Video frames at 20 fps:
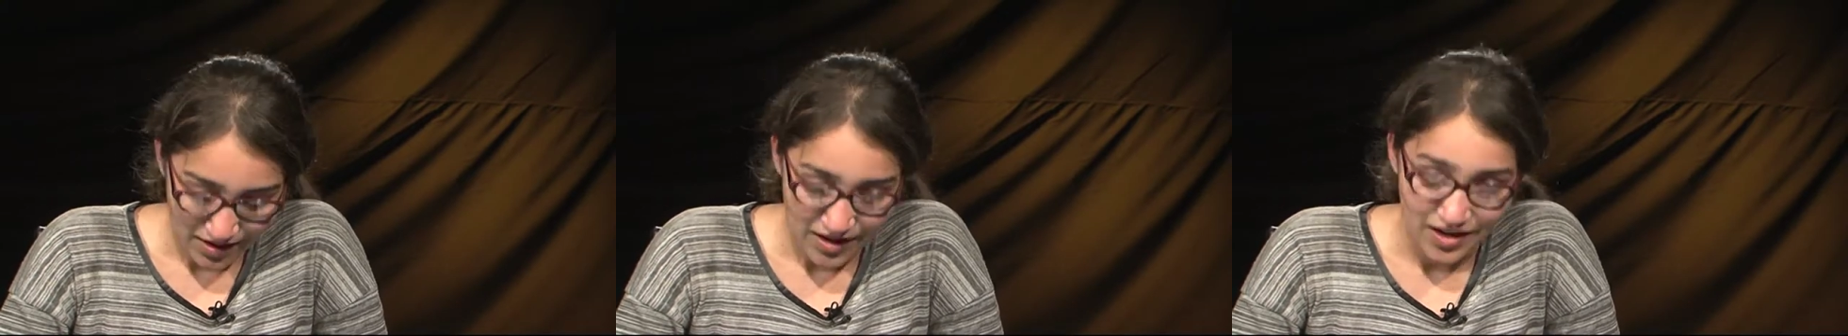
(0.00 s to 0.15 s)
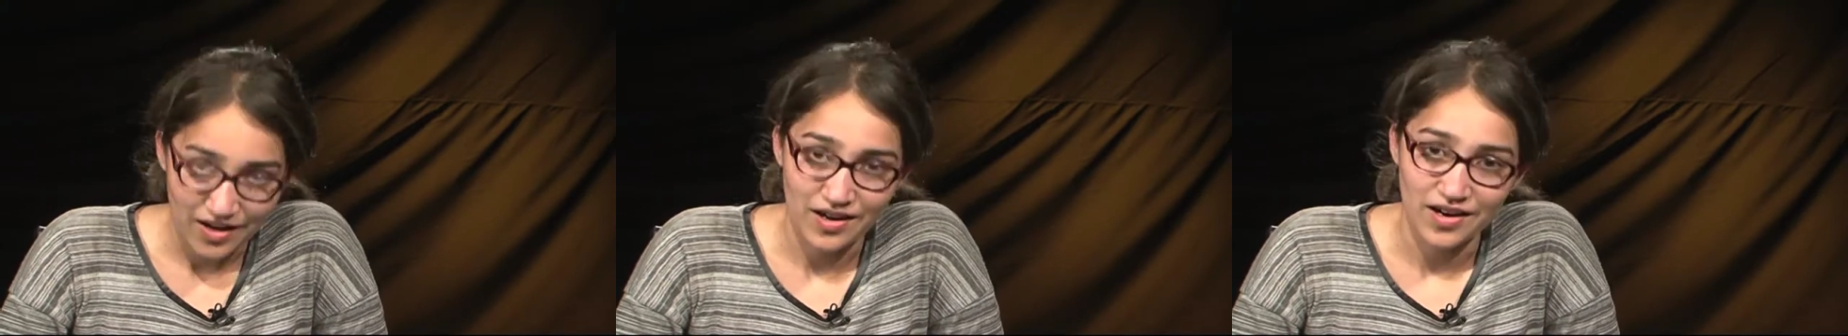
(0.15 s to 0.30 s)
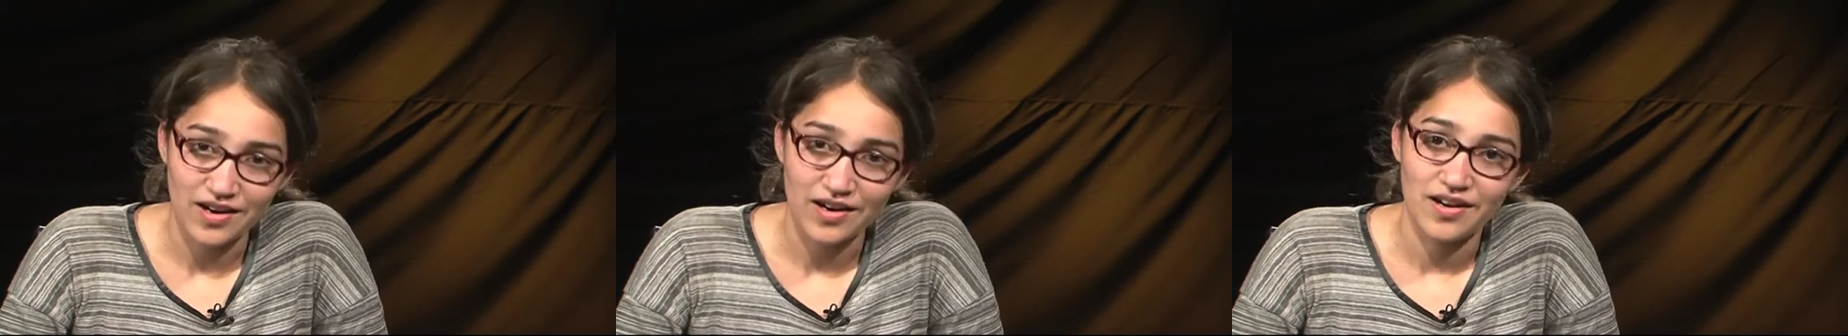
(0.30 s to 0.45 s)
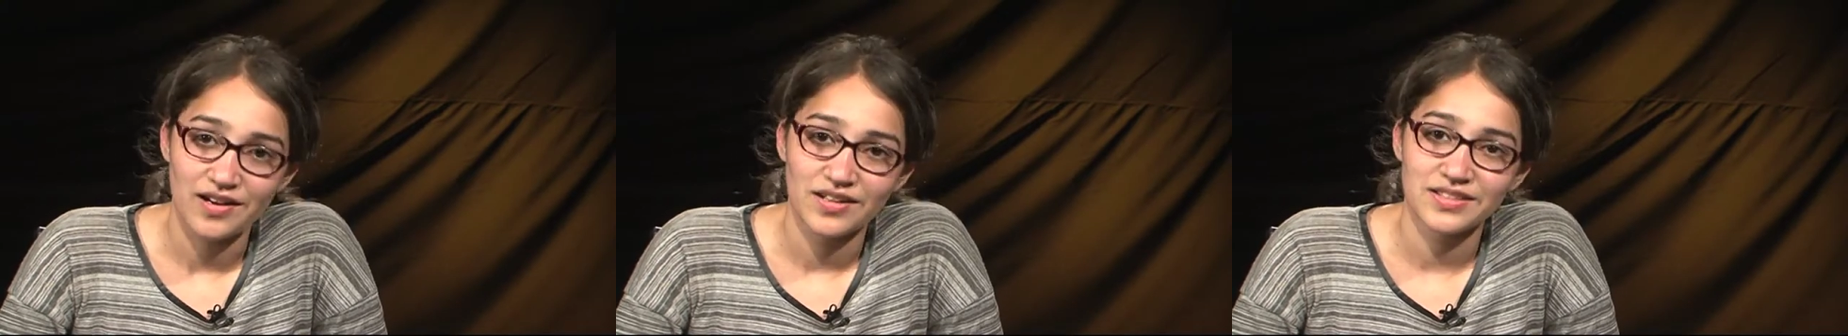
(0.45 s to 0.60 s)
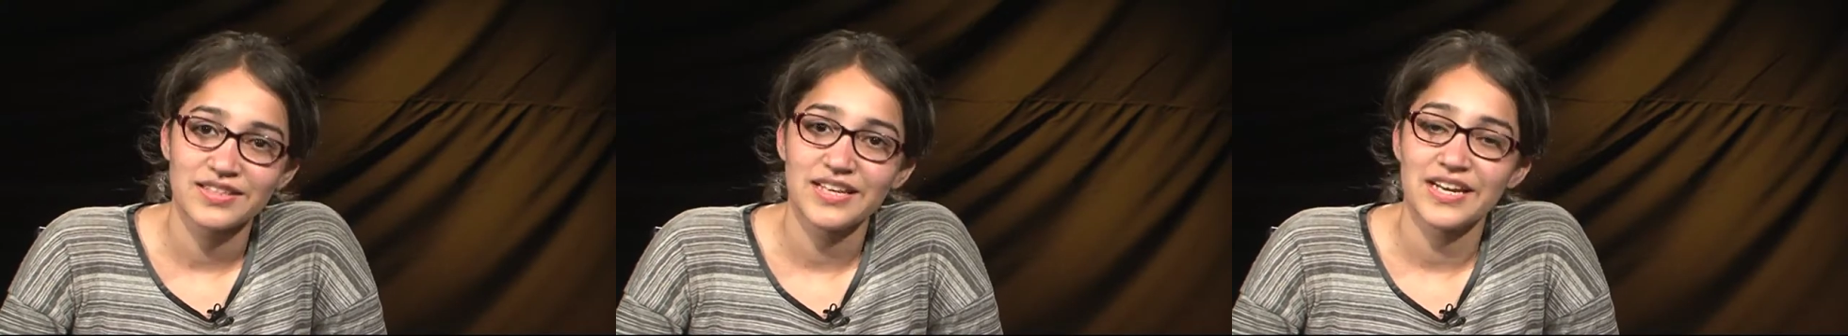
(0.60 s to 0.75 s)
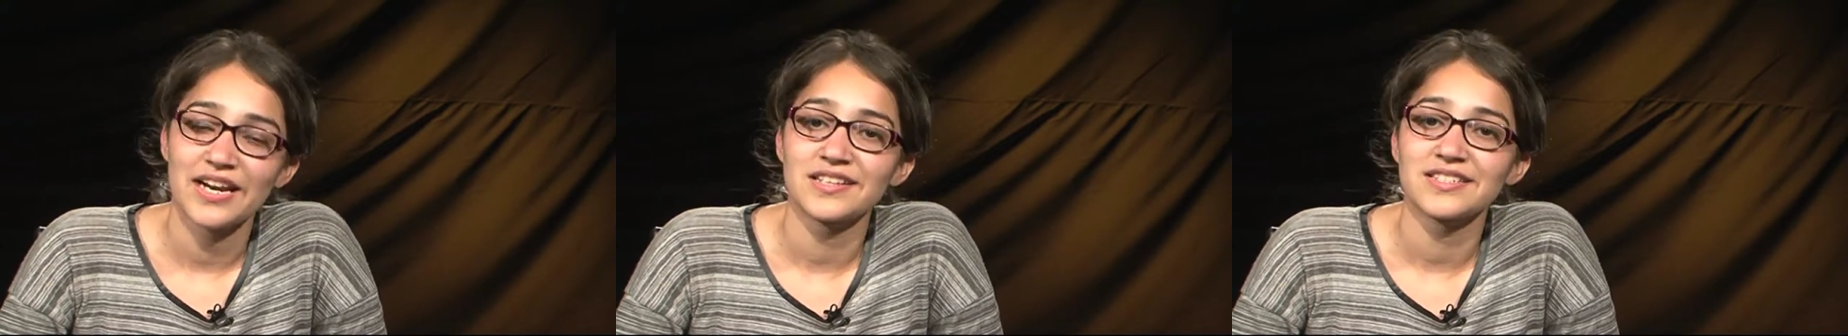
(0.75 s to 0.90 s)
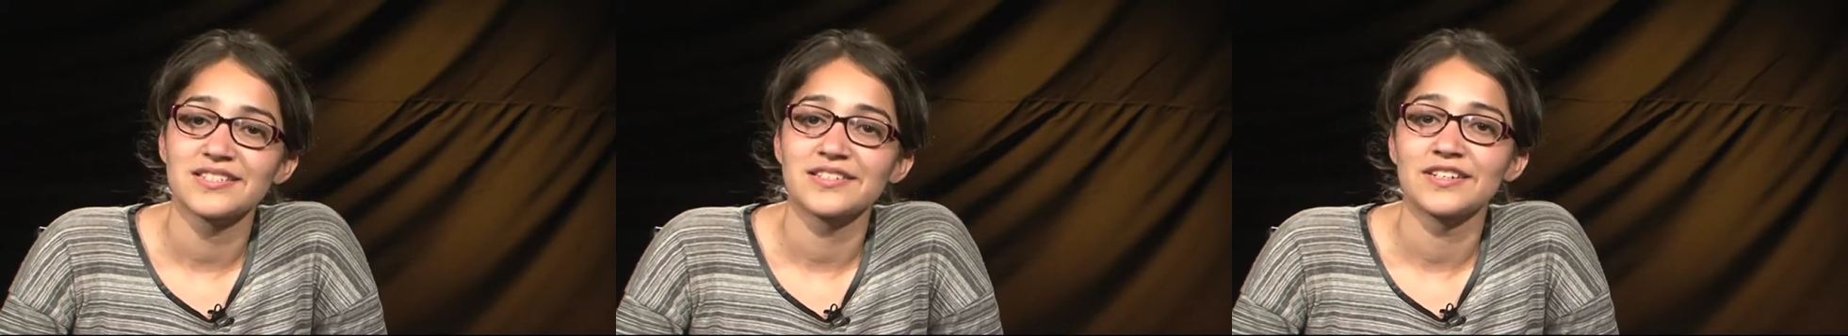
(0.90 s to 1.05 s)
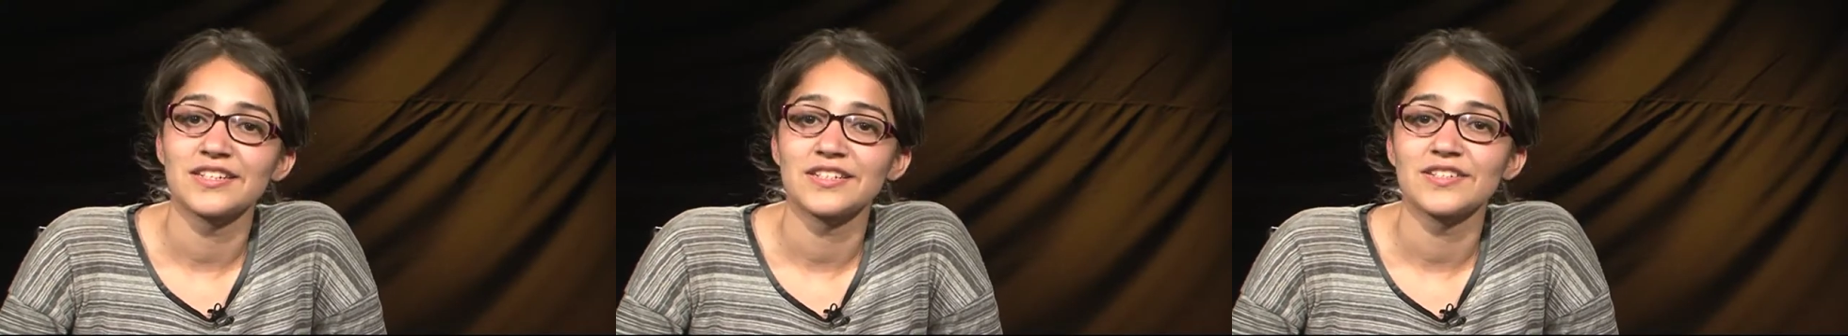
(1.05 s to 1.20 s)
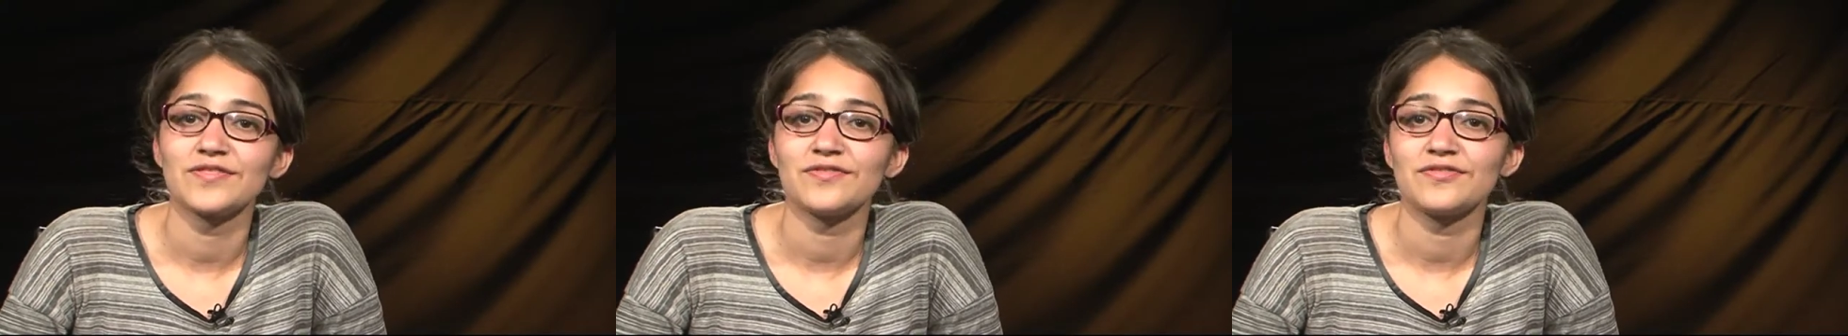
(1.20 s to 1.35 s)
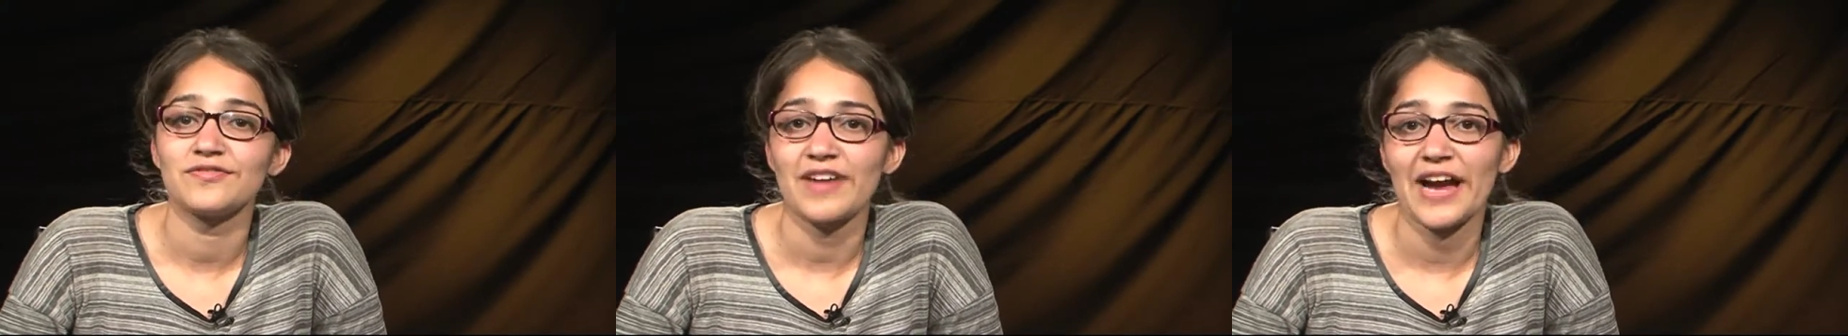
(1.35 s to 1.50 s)
There are
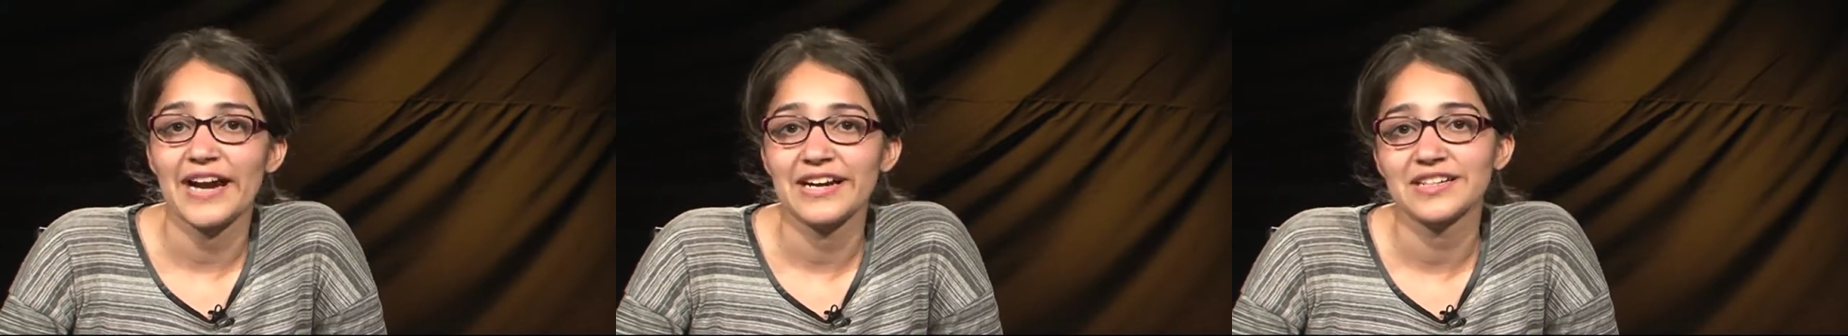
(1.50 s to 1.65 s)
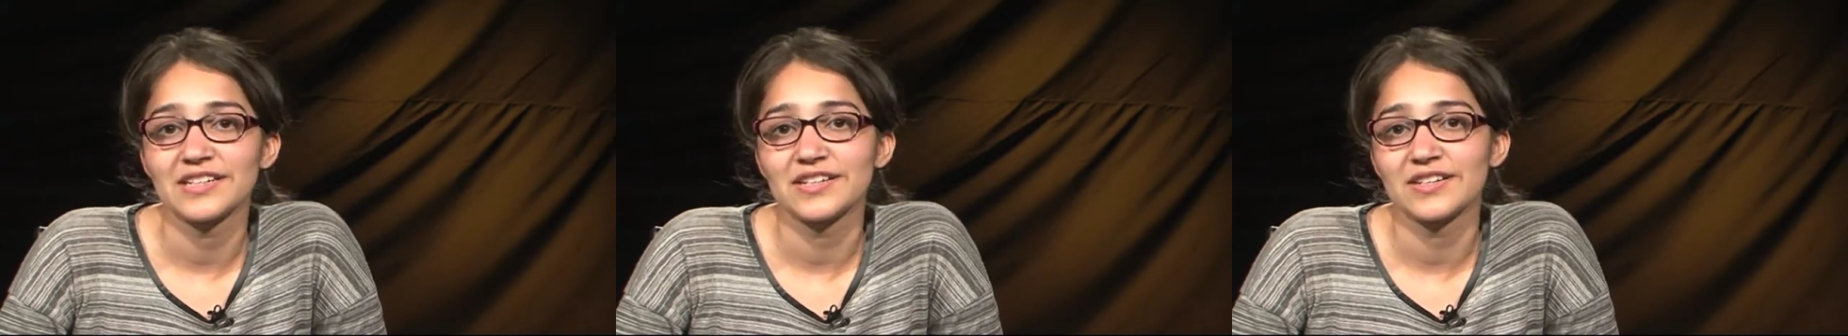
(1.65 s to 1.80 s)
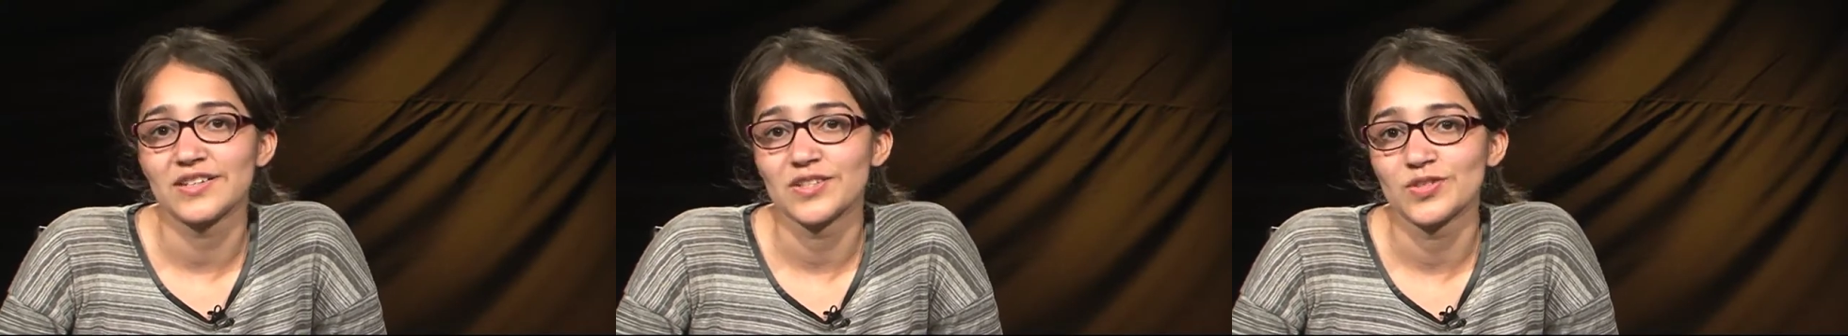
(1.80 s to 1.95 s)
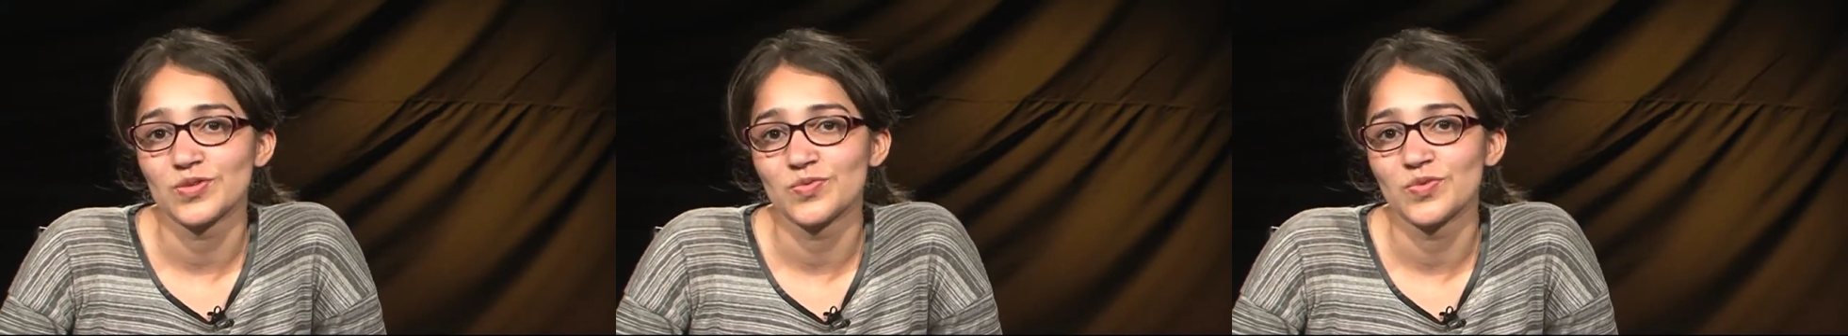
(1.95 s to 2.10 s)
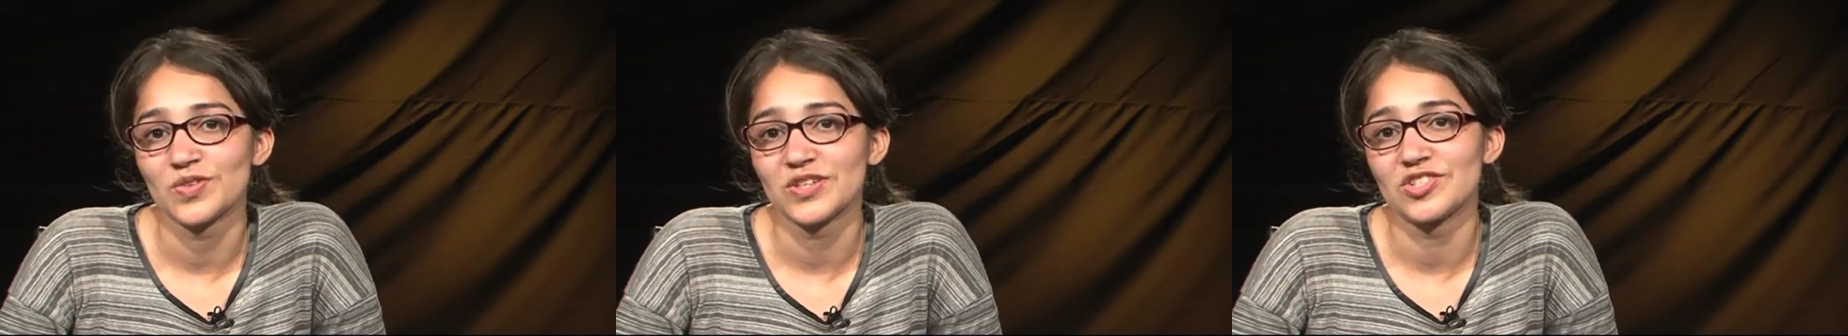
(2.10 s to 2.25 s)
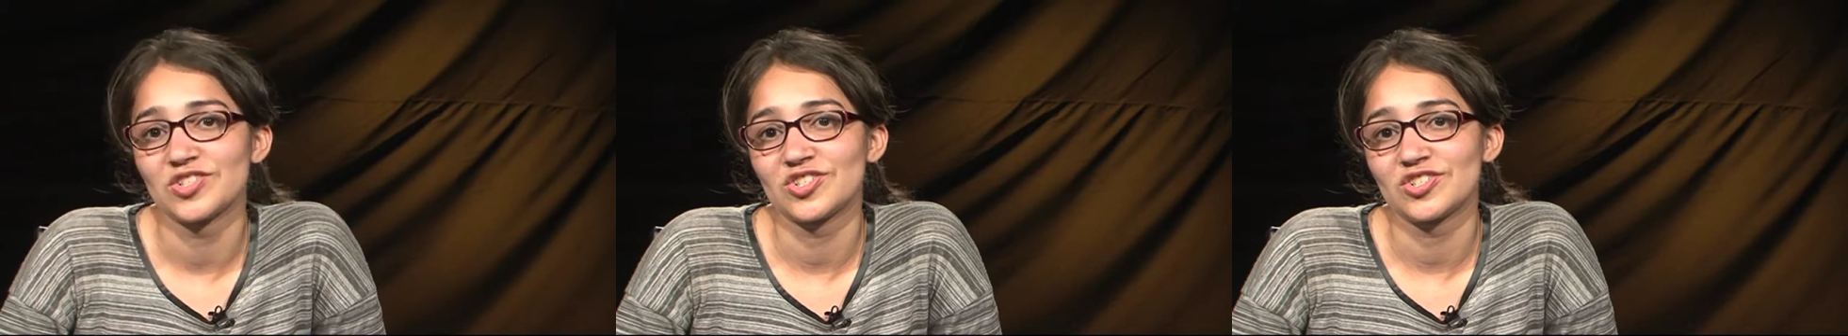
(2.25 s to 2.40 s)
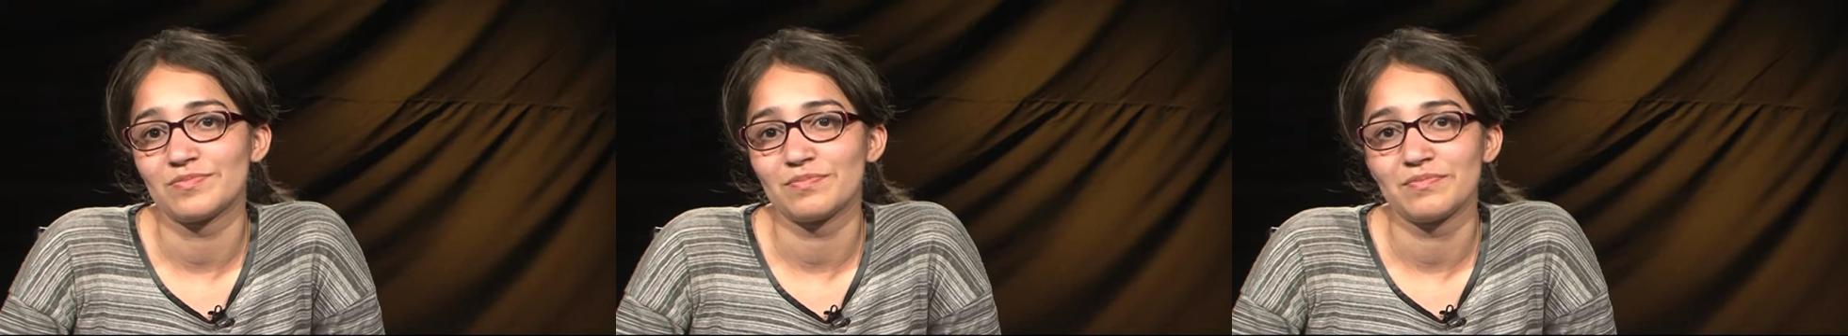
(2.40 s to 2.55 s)
certain factors which